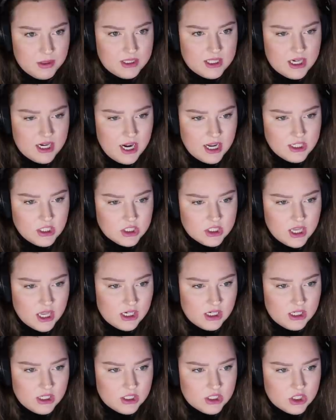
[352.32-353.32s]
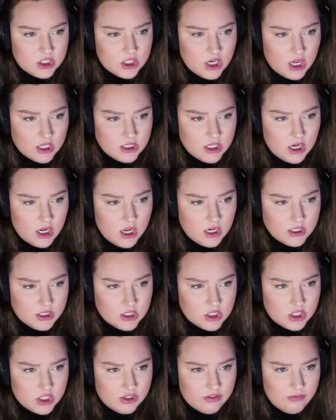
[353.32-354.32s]
But didn't I just get an an
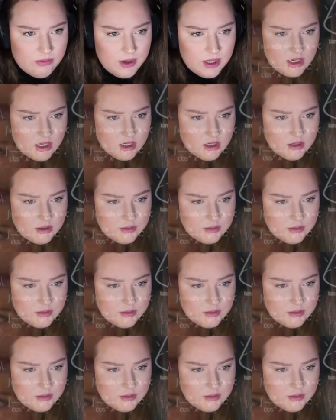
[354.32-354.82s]
achievement?